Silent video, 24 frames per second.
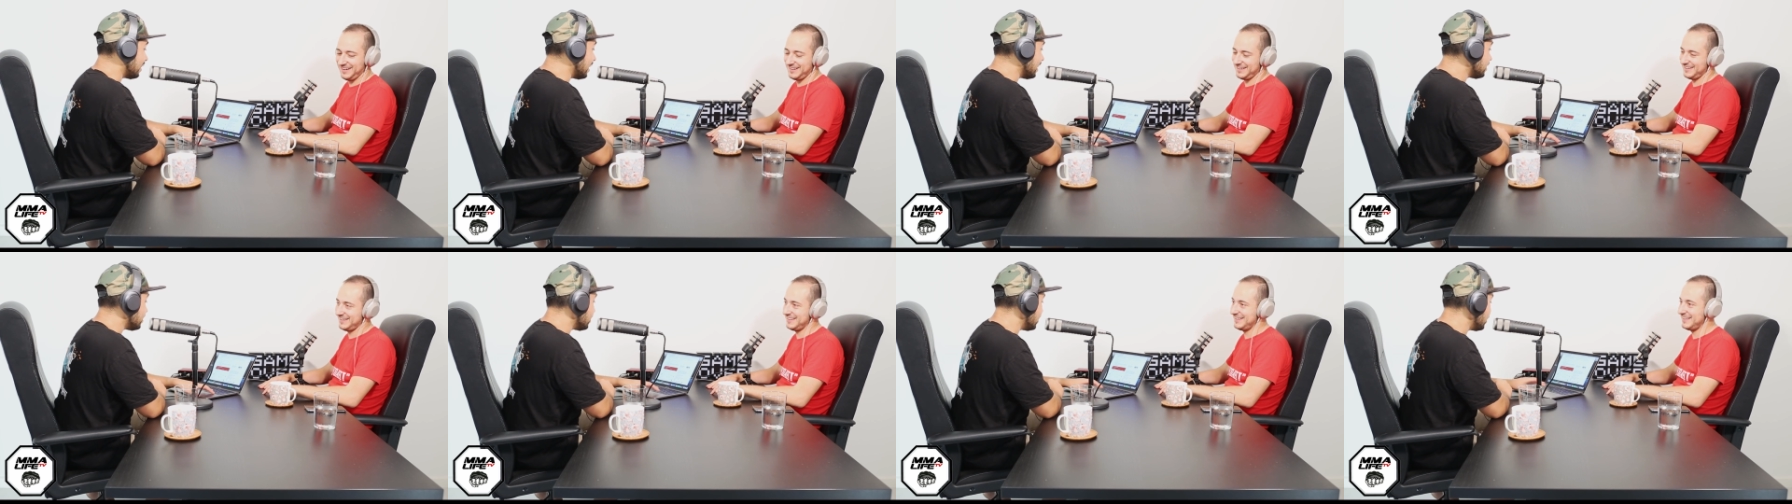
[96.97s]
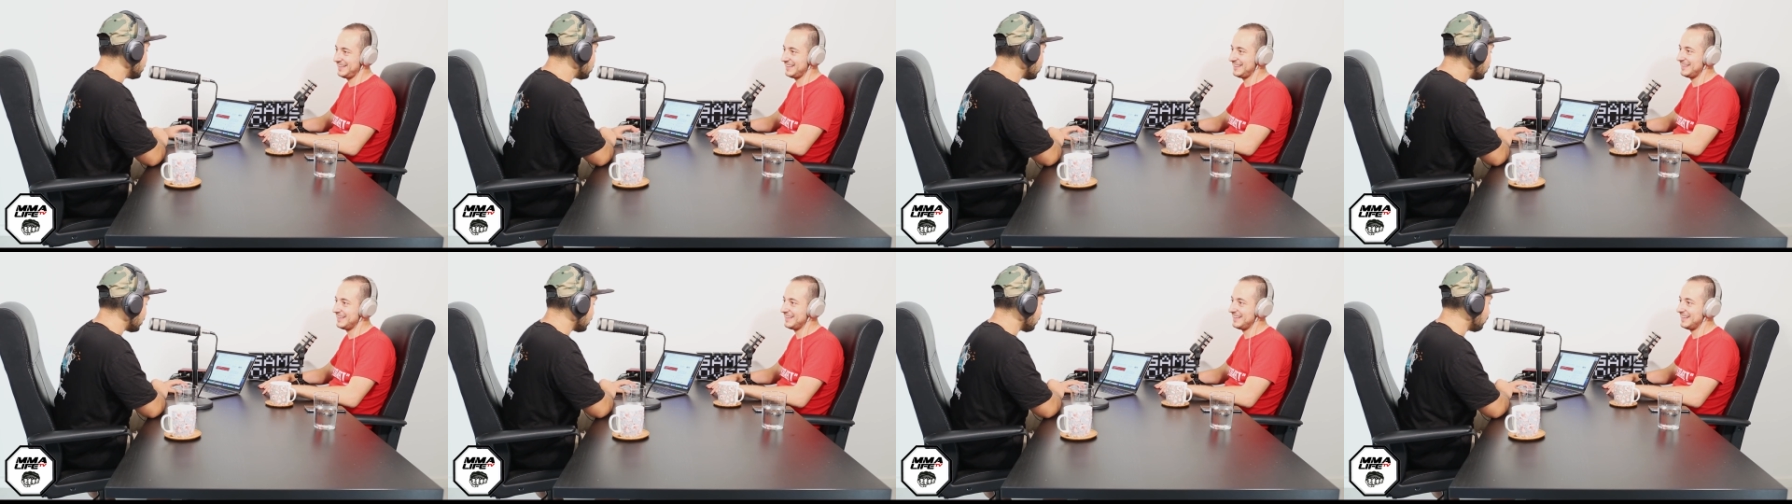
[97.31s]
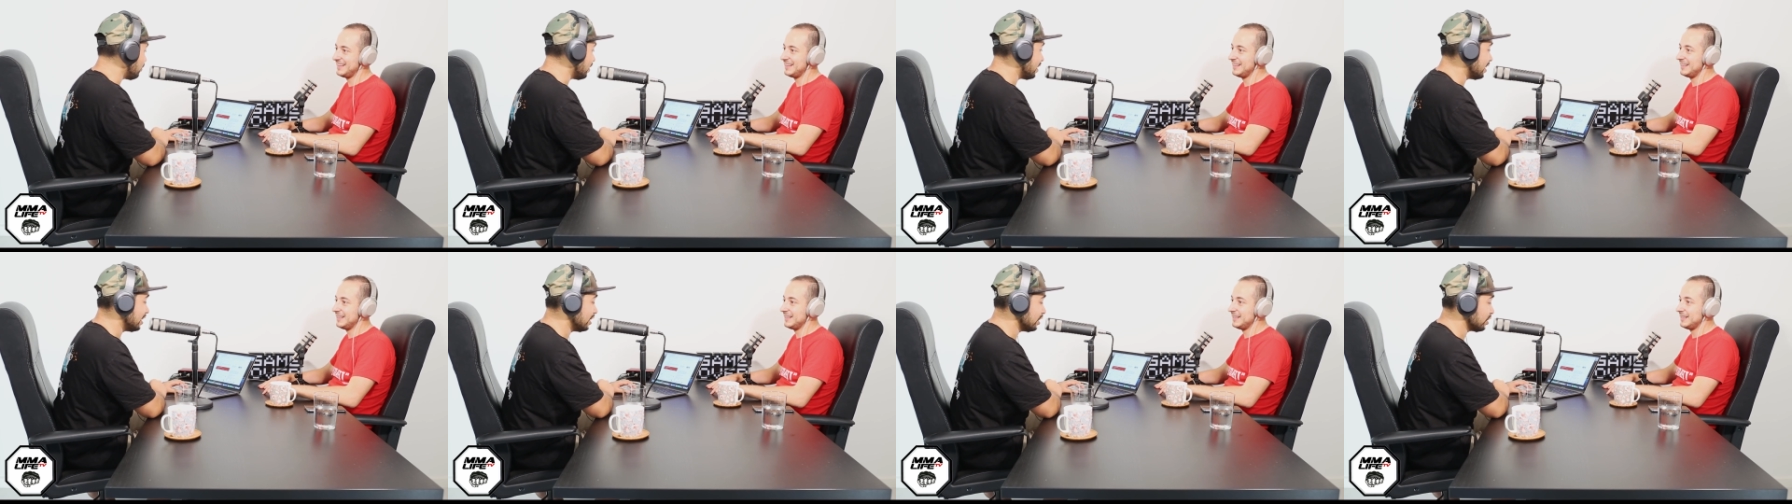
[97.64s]
Th- that's an interesting
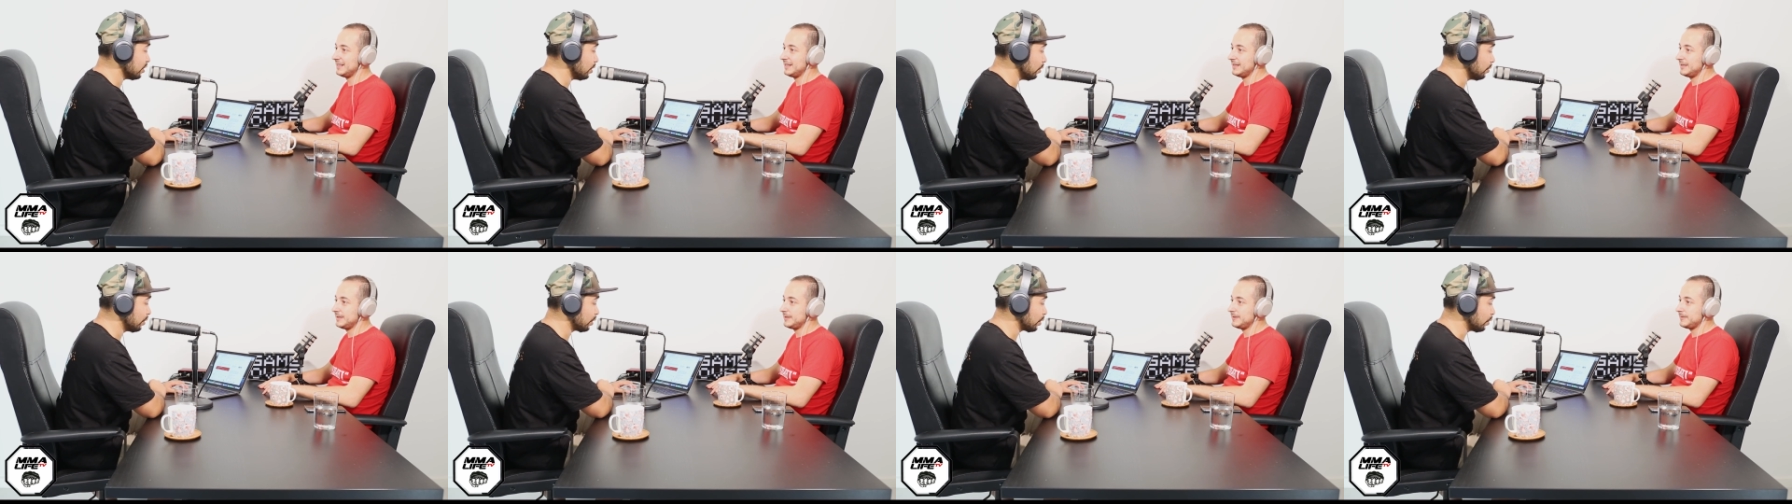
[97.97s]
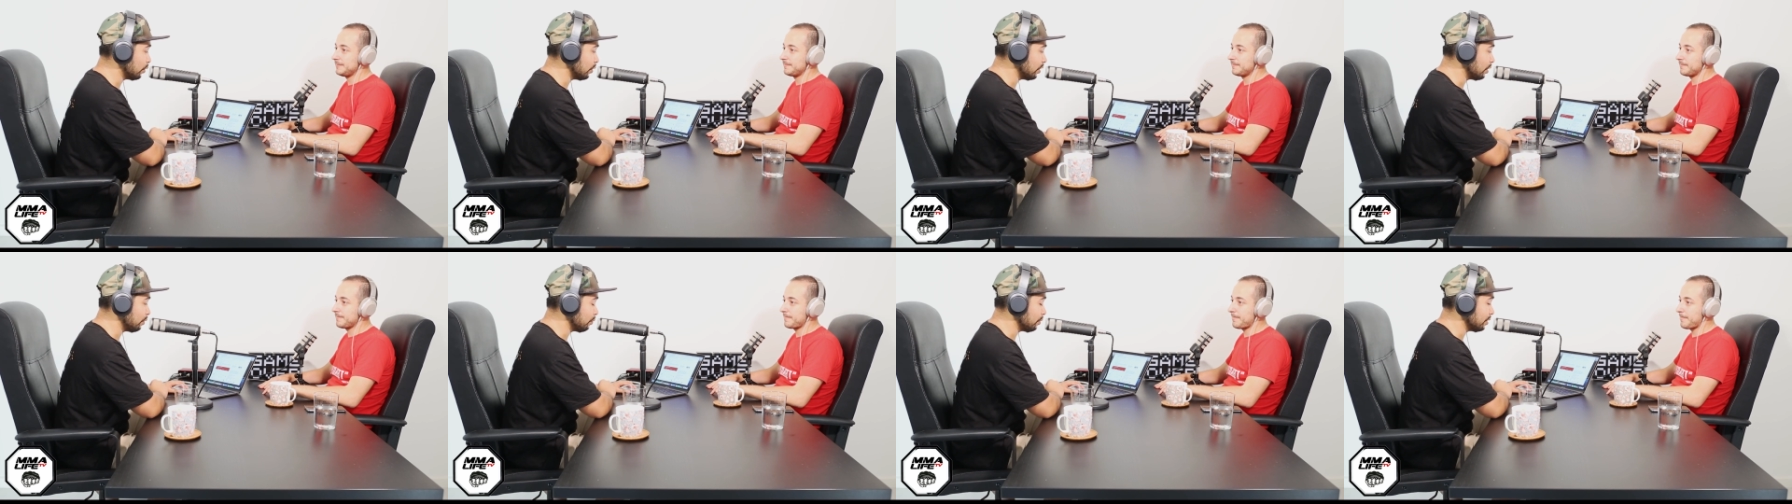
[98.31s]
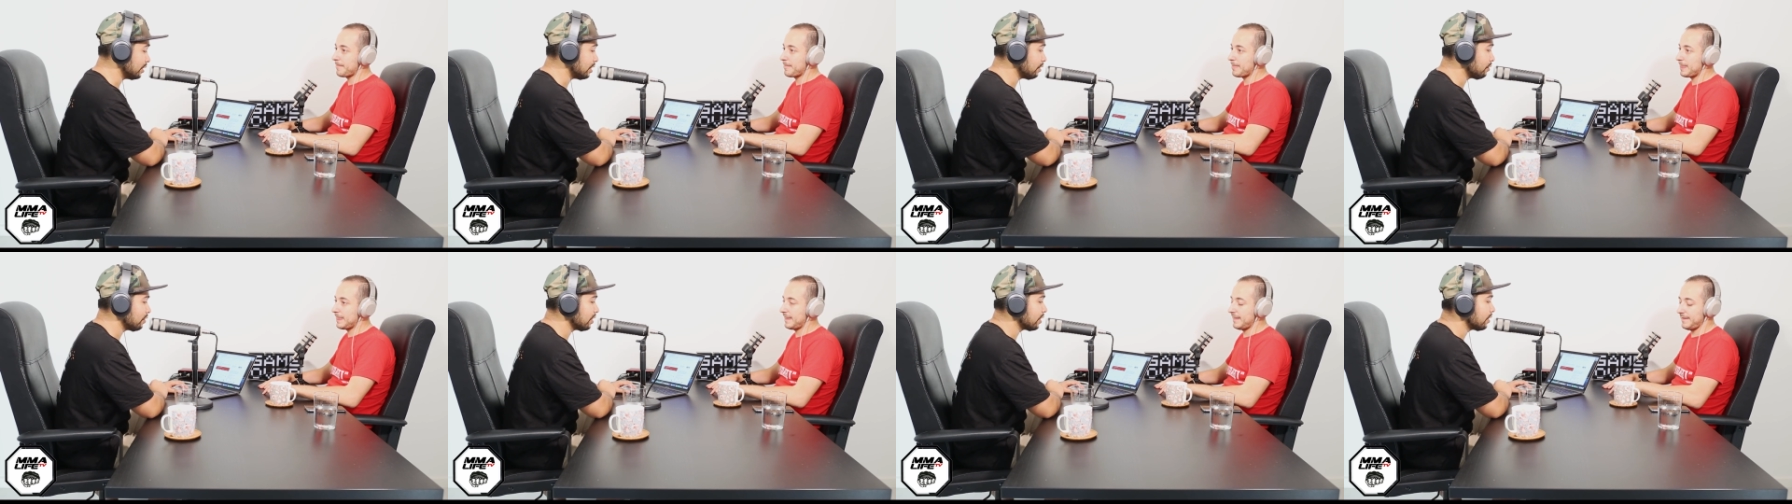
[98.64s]
fight in its own accord, and we're
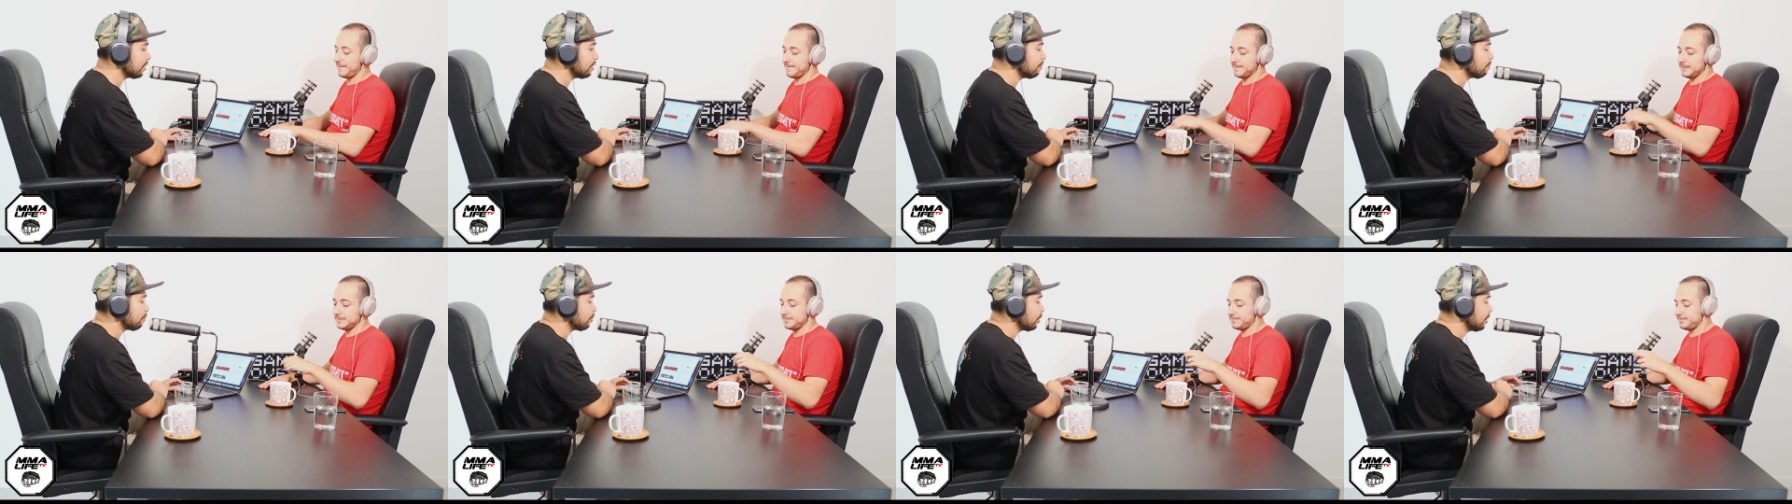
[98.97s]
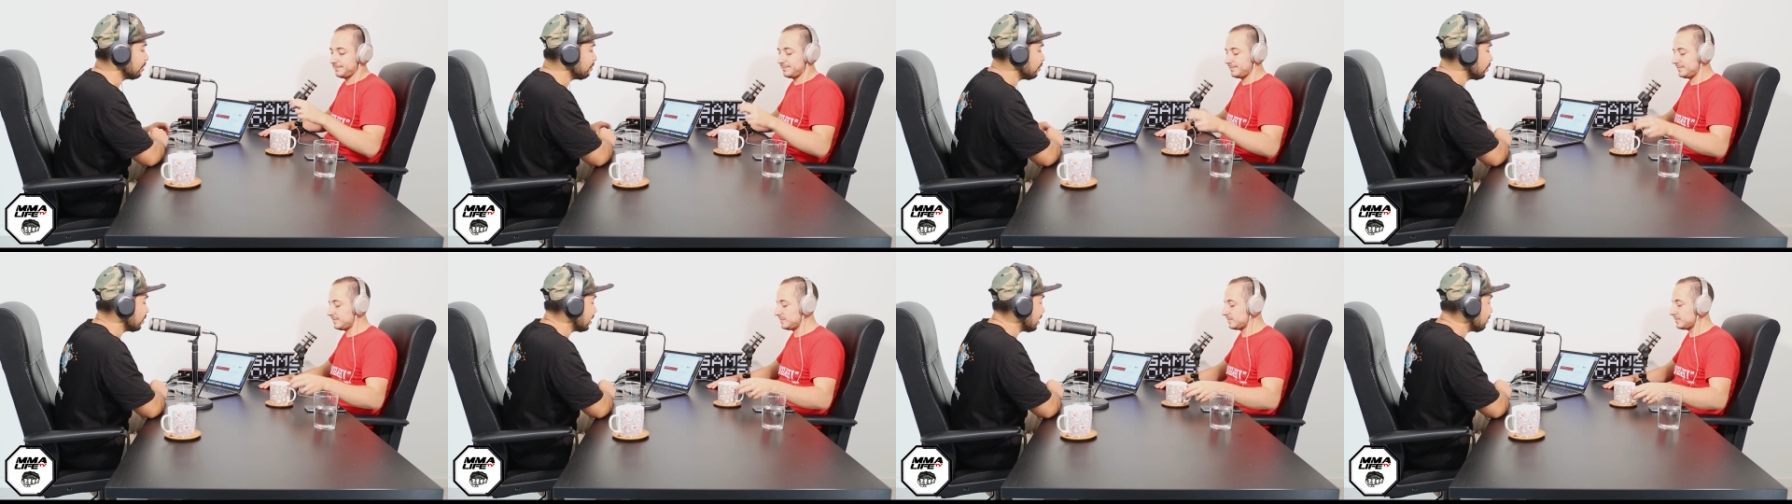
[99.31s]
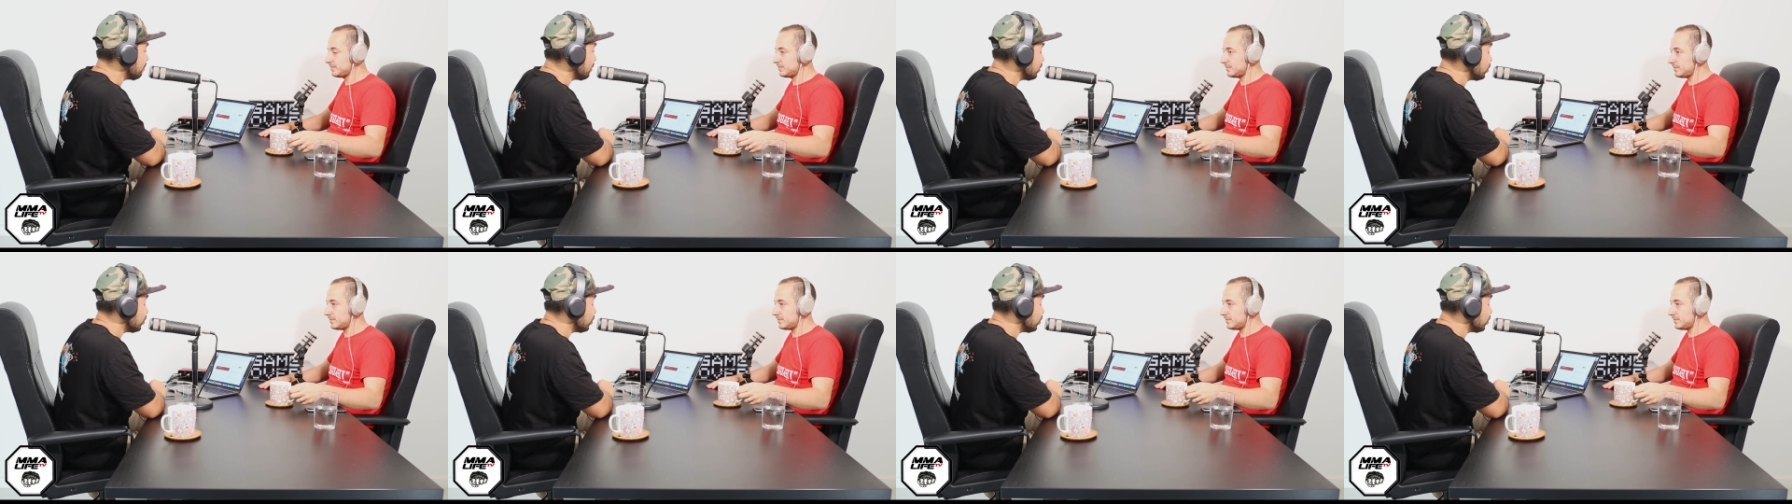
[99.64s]
definitely going to preview that.